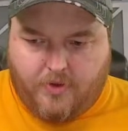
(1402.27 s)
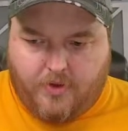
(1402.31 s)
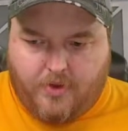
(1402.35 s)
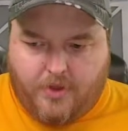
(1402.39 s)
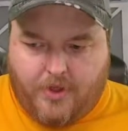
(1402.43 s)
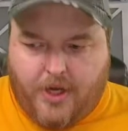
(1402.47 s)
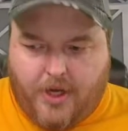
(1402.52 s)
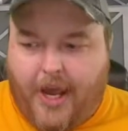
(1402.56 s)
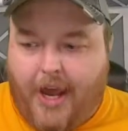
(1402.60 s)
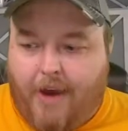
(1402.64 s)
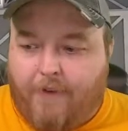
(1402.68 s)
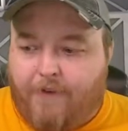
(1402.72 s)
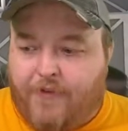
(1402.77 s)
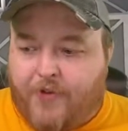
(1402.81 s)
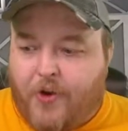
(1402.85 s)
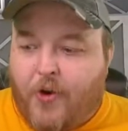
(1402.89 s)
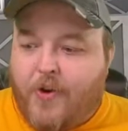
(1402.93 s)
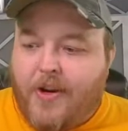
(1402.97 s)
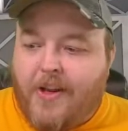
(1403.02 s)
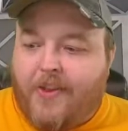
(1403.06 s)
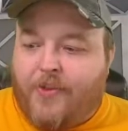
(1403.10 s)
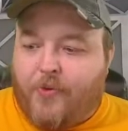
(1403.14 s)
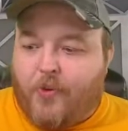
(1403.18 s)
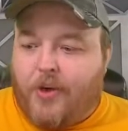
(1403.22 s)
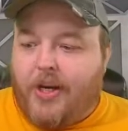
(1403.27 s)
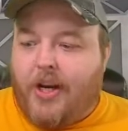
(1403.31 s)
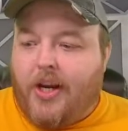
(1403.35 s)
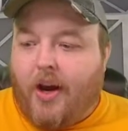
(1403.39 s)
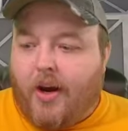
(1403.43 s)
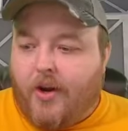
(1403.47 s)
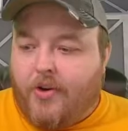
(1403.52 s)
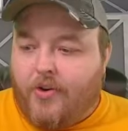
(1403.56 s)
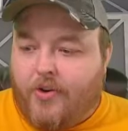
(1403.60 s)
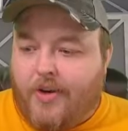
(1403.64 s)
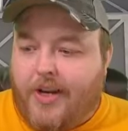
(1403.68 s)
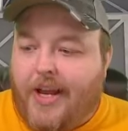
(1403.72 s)
I have
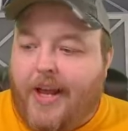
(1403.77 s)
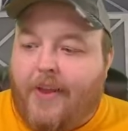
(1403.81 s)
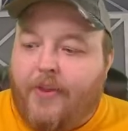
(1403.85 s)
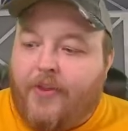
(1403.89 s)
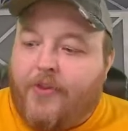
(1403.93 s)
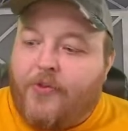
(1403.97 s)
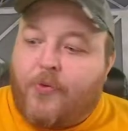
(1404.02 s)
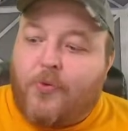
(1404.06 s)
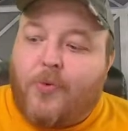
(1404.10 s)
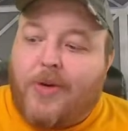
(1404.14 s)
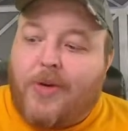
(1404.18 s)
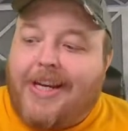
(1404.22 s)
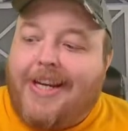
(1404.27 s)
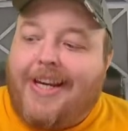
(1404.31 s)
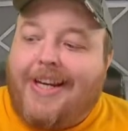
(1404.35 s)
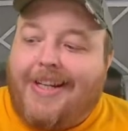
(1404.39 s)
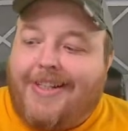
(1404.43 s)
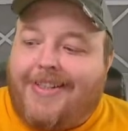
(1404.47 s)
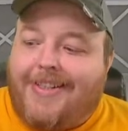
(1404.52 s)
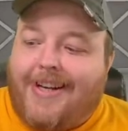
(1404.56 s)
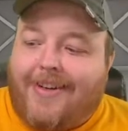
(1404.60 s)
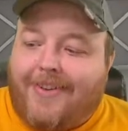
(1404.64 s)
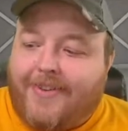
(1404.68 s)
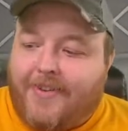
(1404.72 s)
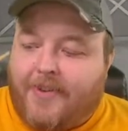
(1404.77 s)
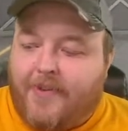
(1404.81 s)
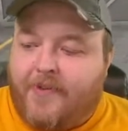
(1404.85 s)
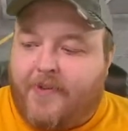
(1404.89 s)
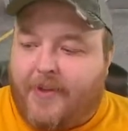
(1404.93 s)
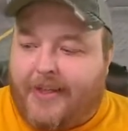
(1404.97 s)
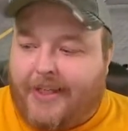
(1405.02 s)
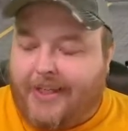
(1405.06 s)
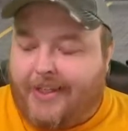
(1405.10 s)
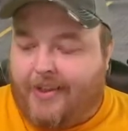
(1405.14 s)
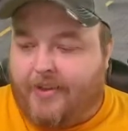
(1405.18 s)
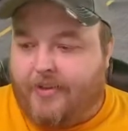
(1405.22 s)
3,303 Delta
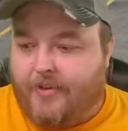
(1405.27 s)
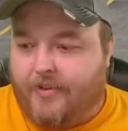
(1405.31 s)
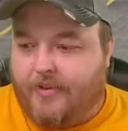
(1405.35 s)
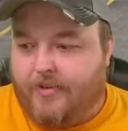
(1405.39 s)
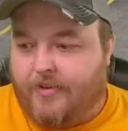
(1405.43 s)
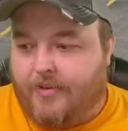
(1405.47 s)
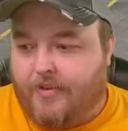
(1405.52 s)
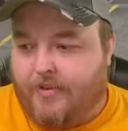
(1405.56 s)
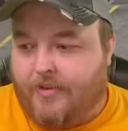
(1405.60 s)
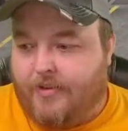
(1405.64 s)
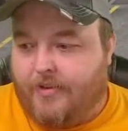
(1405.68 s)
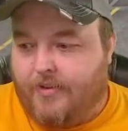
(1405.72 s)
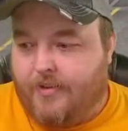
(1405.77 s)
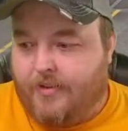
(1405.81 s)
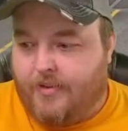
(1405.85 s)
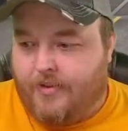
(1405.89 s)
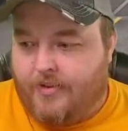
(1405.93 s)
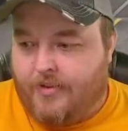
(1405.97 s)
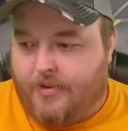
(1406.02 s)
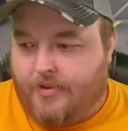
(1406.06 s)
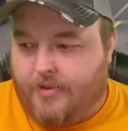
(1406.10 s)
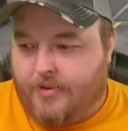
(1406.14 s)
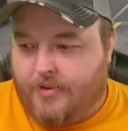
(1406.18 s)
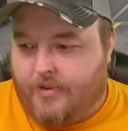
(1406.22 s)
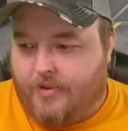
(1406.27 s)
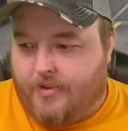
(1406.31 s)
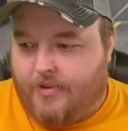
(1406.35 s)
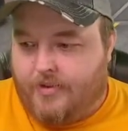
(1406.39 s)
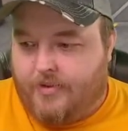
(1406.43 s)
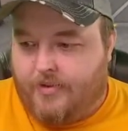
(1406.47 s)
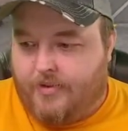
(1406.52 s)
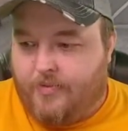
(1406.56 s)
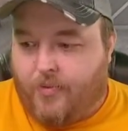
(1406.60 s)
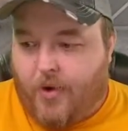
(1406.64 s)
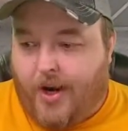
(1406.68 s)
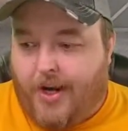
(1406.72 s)
V,
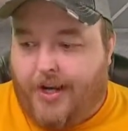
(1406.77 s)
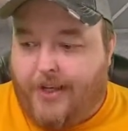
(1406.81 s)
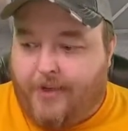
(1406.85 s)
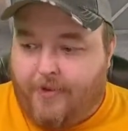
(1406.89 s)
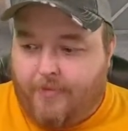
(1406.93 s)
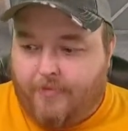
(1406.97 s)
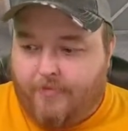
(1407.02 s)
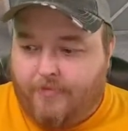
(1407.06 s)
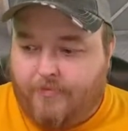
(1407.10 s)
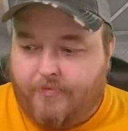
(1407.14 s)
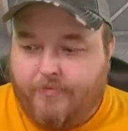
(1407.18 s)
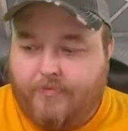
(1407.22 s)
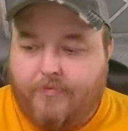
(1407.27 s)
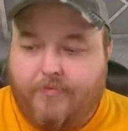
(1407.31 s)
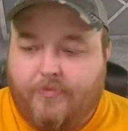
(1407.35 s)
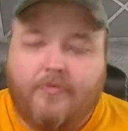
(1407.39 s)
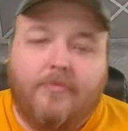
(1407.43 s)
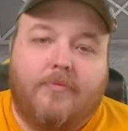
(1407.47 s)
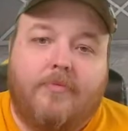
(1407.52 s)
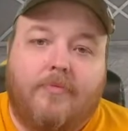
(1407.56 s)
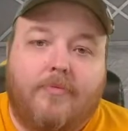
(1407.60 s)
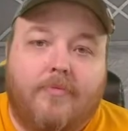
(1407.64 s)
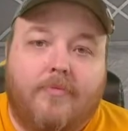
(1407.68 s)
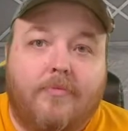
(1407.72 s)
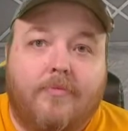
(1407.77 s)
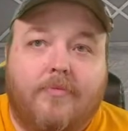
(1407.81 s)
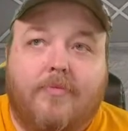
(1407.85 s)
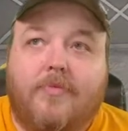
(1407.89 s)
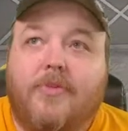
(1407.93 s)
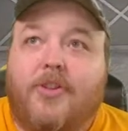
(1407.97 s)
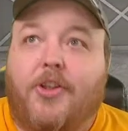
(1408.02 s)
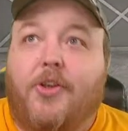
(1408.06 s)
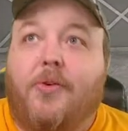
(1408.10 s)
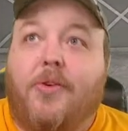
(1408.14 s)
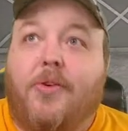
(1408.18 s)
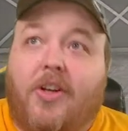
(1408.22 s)
right?
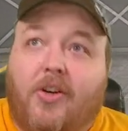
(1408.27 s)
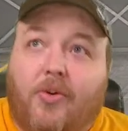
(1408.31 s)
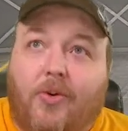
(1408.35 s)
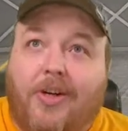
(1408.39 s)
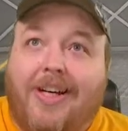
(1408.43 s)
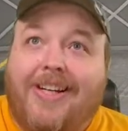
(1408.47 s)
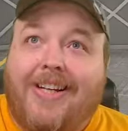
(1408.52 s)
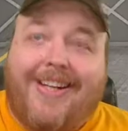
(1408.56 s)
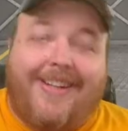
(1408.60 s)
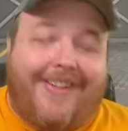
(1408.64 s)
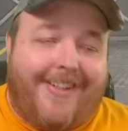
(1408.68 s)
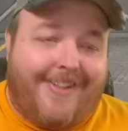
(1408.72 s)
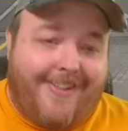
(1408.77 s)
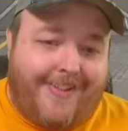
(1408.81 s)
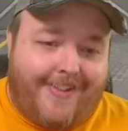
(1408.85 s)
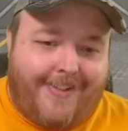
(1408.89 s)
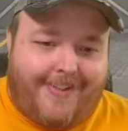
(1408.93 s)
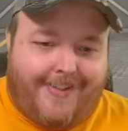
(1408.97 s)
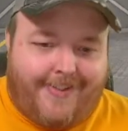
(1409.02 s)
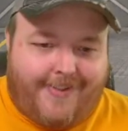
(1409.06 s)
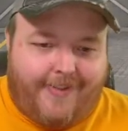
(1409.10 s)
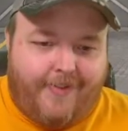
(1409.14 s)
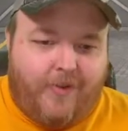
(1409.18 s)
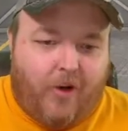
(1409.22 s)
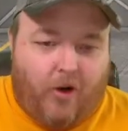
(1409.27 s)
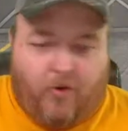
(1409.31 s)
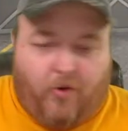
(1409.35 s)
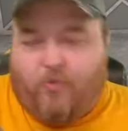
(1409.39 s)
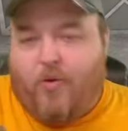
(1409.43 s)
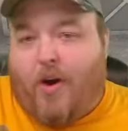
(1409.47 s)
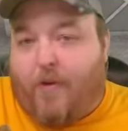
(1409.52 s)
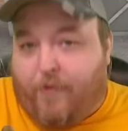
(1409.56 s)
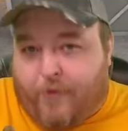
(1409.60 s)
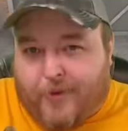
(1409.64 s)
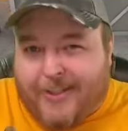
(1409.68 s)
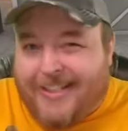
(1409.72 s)
Do you agree that this is
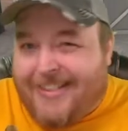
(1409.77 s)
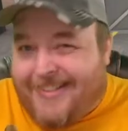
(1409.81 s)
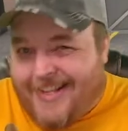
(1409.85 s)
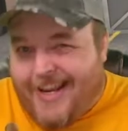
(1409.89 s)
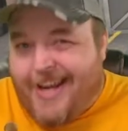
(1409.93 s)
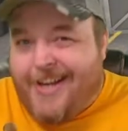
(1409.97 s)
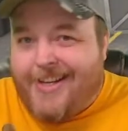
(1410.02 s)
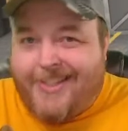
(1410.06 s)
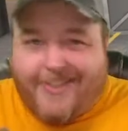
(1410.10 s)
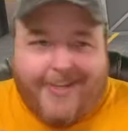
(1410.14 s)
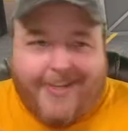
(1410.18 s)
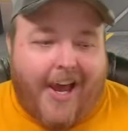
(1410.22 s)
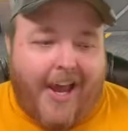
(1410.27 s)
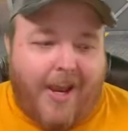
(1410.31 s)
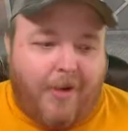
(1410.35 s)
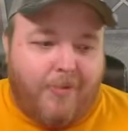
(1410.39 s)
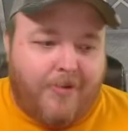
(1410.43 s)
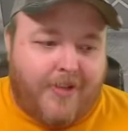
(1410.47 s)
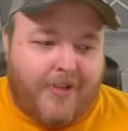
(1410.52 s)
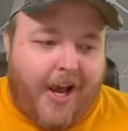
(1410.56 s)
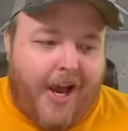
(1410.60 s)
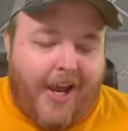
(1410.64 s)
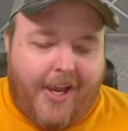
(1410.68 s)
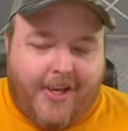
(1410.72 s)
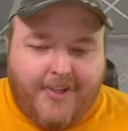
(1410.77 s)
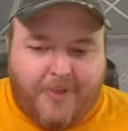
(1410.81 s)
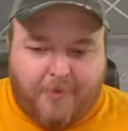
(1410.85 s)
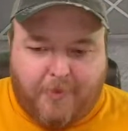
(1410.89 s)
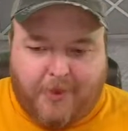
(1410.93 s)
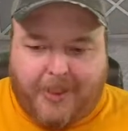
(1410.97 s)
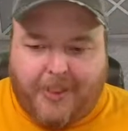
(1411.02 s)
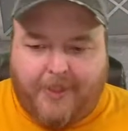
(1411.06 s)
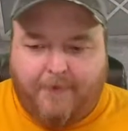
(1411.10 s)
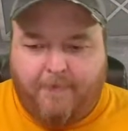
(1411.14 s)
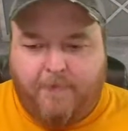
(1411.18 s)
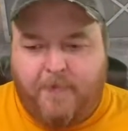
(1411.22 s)
roughly 10 times
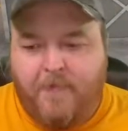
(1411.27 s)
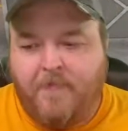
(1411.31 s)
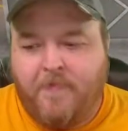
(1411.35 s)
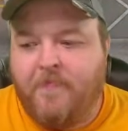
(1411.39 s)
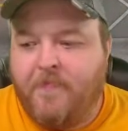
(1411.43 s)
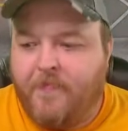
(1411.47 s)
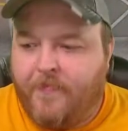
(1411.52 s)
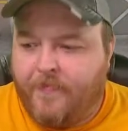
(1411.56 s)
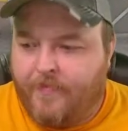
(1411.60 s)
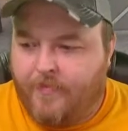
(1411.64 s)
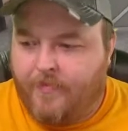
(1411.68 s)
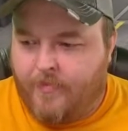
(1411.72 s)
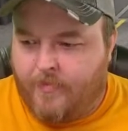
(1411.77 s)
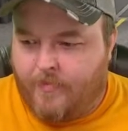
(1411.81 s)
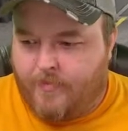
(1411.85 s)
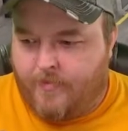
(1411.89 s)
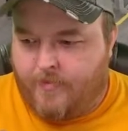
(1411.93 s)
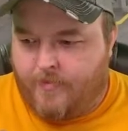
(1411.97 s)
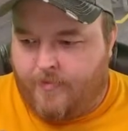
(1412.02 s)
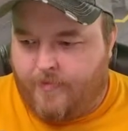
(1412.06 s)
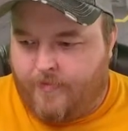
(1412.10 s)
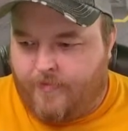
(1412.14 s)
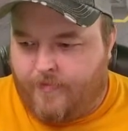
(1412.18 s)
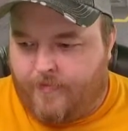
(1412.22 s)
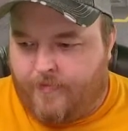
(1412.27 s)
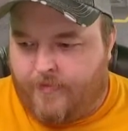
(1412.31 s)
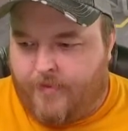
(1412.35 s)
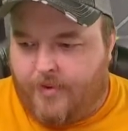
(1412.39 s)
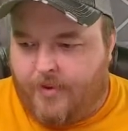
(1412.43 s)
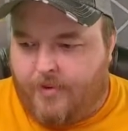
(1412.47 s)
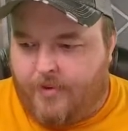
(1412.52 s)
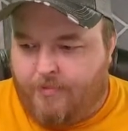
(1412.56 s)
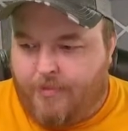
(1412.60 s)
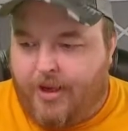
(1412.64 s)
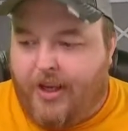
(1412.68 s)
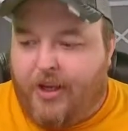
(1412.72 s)
ISP?
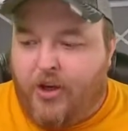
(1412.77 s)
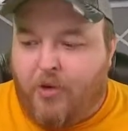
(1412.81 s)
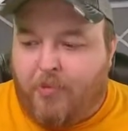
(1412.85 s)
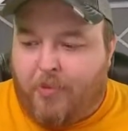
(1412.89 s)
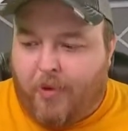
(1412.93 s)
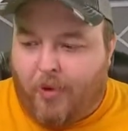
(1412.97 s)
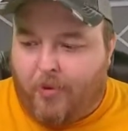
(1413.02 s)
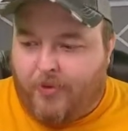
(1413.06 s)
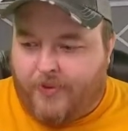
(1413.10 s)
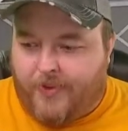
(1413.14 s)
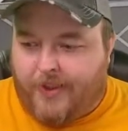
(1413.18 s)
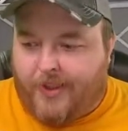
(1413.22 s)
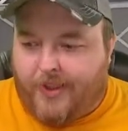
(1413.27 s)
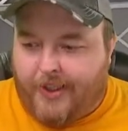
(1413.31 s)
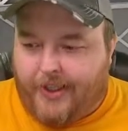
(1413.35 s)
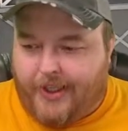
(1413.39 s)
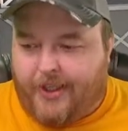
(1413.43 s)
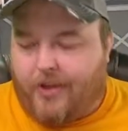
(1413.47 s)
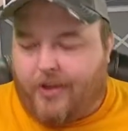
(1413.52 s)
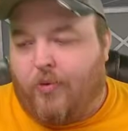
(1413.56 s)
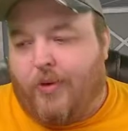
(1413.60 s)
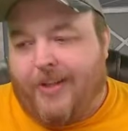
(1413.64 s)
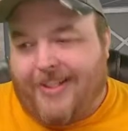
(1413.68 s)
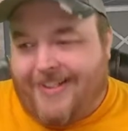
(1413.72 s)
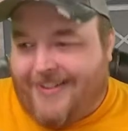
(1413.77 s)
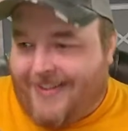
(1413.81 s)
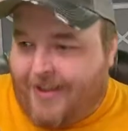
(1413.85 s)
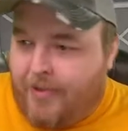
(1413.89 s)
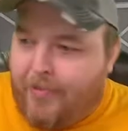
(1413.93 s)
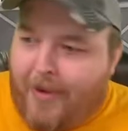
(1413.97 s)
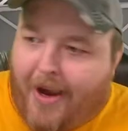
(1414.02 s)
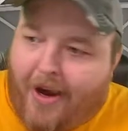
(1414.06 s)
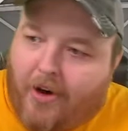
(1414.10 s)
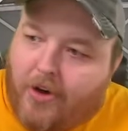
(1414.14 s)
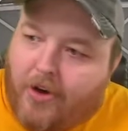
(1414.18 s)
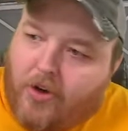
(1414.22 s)
May you post a link. What is it
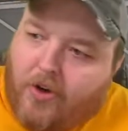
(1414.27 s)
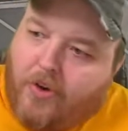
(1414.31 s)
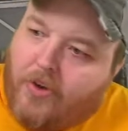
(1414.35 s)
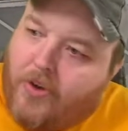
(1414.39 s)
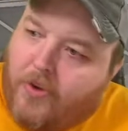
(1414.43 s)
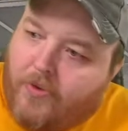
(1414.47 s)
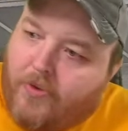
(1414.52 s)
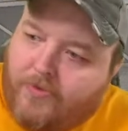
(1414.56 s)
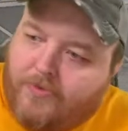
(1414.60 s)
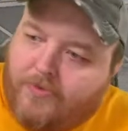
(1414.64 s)
about, Carlo?